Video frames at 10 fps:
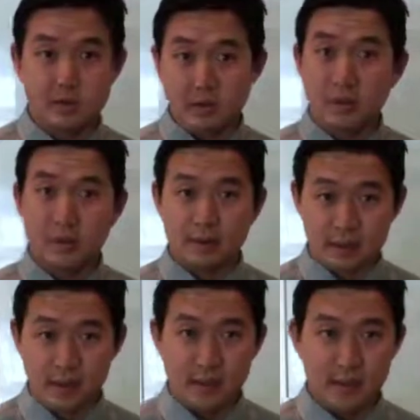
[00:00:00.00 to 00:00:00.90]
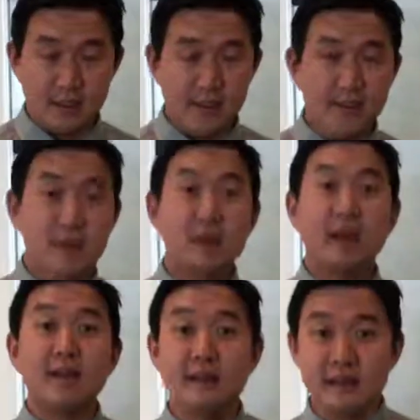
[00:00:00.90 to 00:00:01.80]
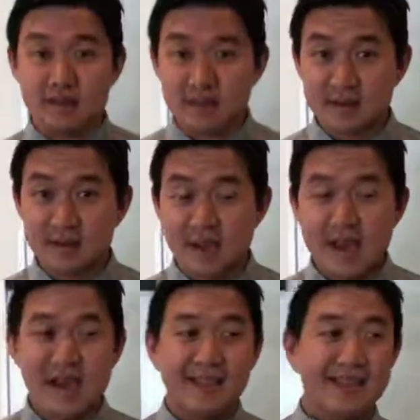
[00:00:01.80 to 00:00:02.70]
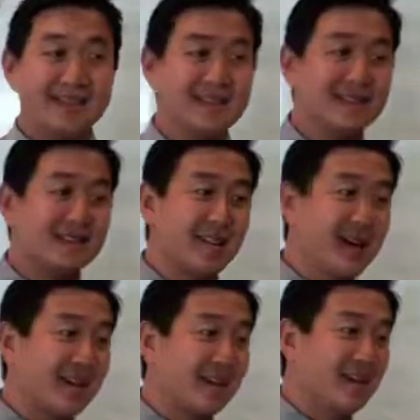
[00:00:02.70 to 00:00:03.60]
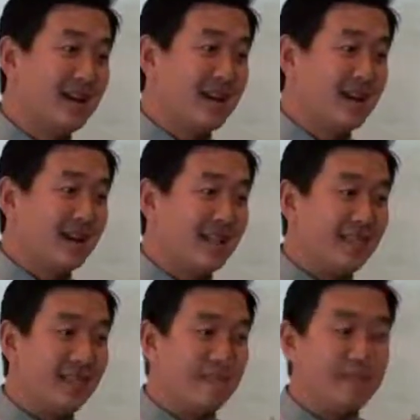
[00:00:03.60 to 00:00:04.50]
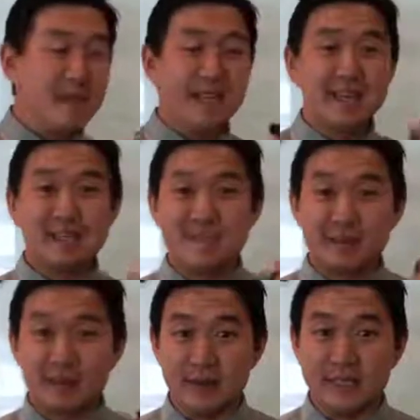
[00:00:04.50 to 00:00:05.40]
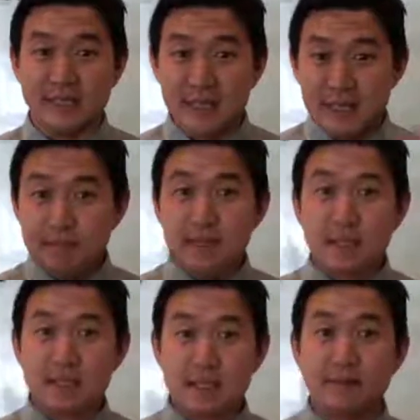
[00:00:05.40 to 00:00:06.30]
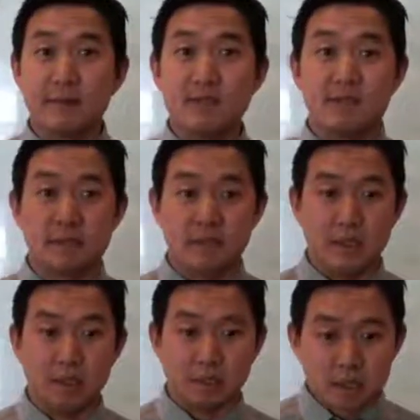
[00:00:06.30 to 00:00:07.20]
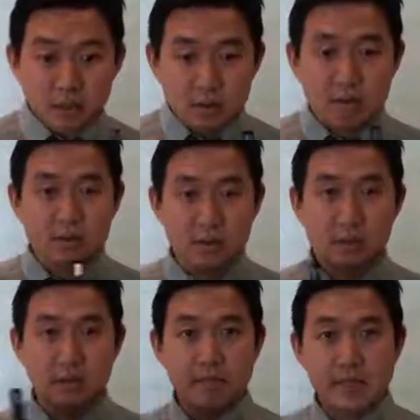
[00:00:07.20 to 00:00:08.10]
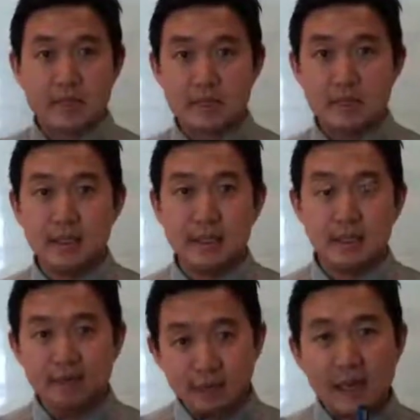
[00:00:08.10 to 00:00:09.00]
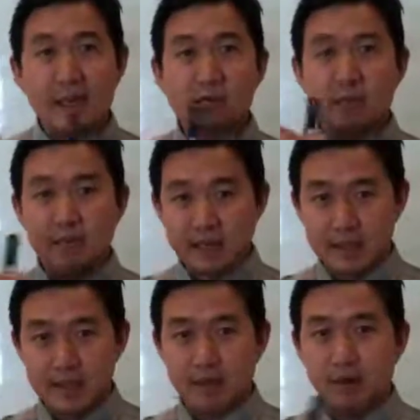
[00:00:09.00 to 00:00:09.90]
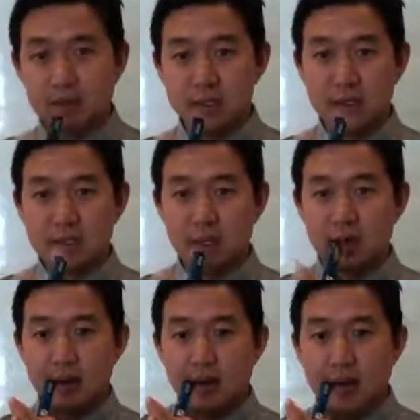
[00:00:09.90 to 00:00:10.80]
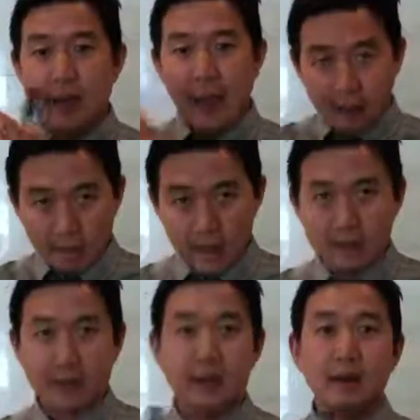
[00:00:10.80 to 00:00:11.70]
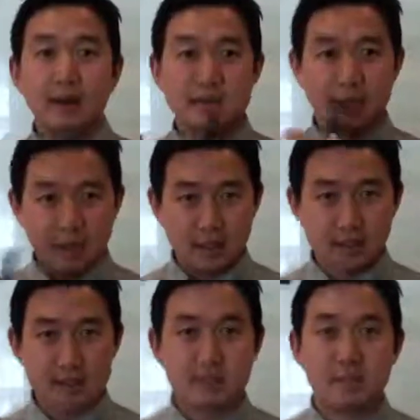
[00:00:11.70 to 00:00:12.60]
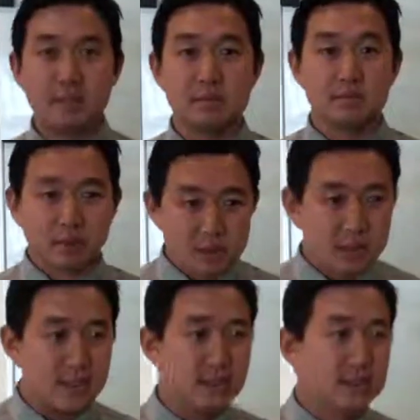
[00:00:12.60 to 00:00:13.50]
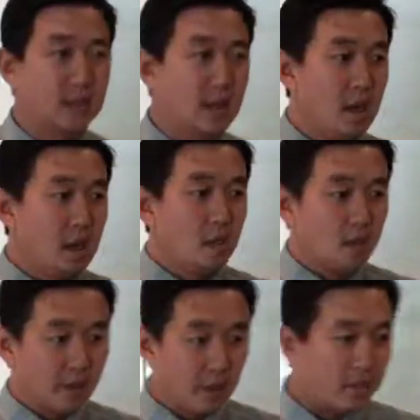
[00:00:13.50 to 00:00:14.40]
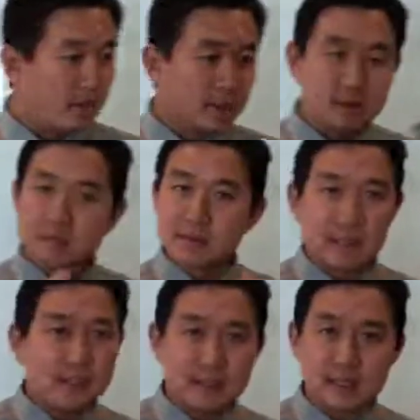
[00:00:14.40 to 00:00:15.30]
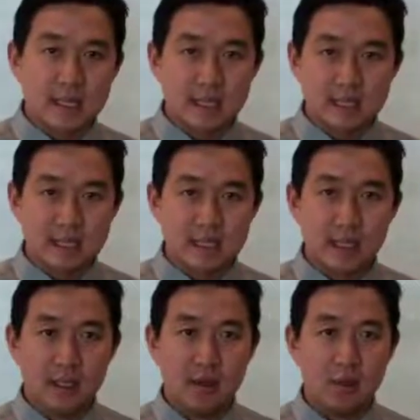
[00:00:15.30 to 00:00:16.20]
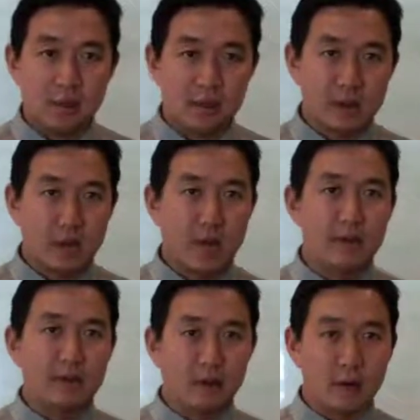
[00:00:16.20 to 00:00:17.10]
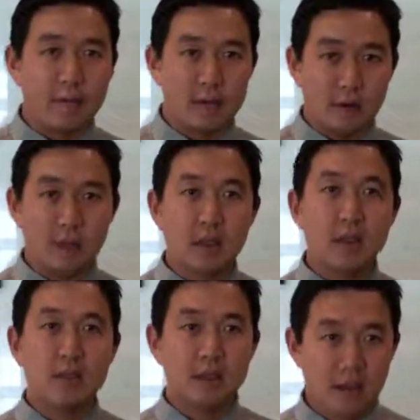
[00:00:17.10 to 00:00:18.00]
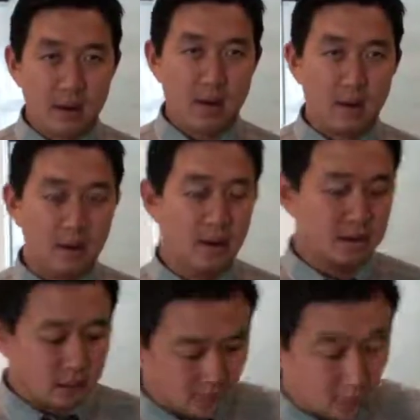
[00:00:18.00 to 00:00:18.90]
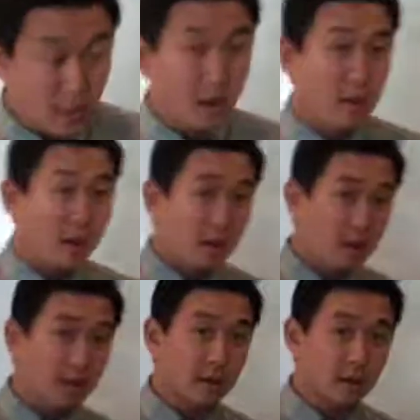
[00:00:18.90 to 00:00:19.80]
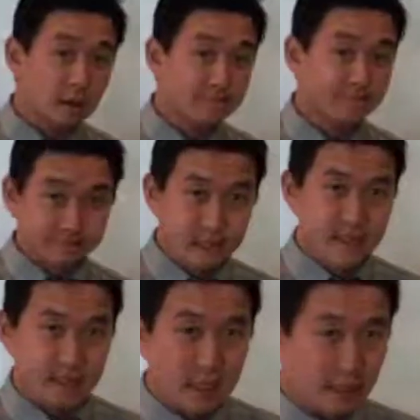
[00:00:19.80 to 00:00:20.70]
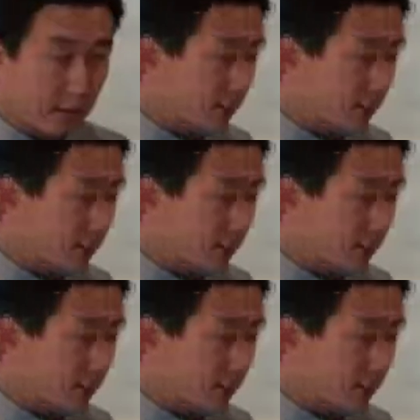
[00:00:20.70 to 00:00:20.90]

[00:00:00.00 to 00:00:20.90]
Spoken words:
people understand it. And if you get this is like the biggest difference between traditional conventional medicine, even natural medicine focuses on allopathic care and taking care of symptoms, versus what chiropractors have said since 1910, what we call non-therapeutic care. And so here is the diagram,